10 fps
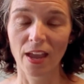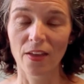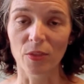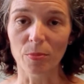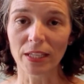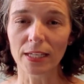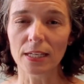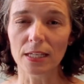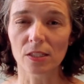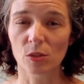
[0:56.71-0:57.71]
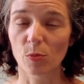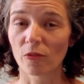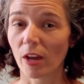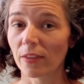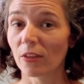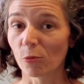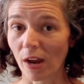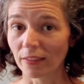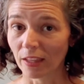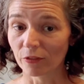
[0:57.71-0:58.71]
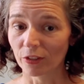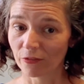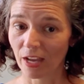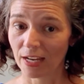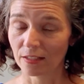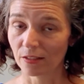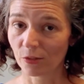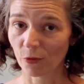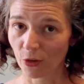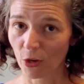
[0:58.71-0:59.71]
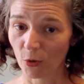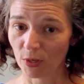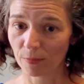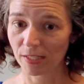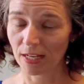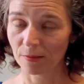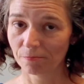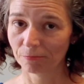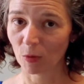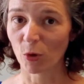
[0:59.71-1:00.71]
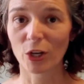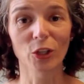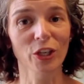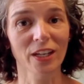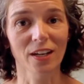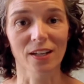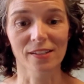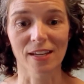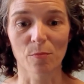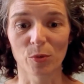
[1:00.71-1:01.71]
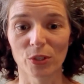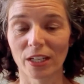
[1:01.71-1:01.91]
The plan needs to provide the right level of guidance for the code update. We're going to look at an example in